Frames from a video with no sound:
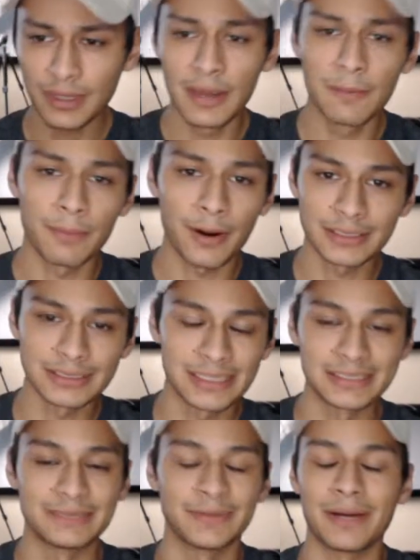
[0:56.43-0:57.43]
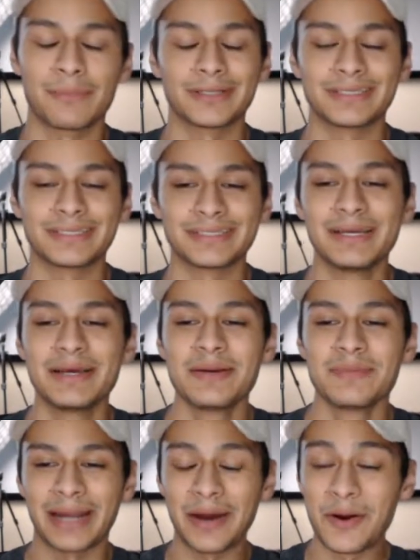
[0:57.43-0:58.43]
processing,
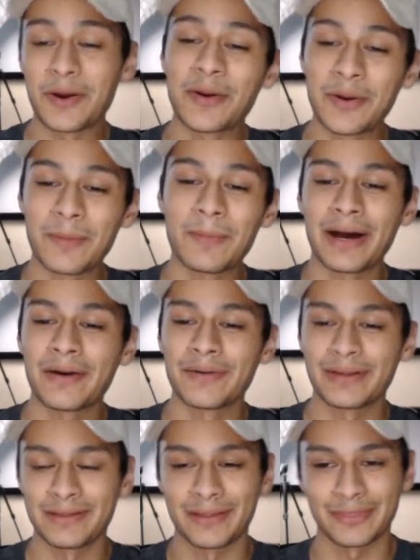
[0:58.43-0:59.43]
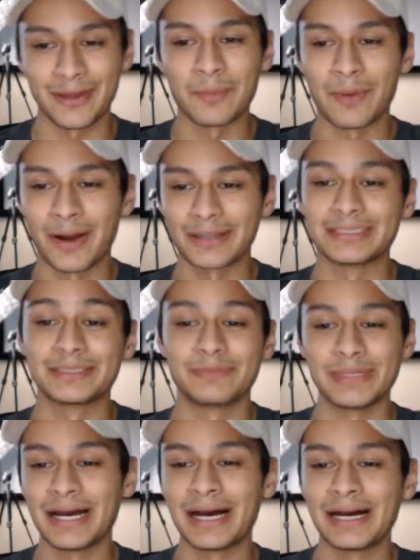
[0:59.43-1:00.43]
but how I go about in the thought process
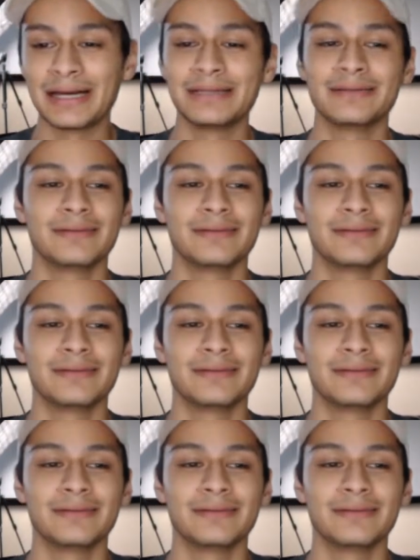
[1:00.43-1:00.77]
behind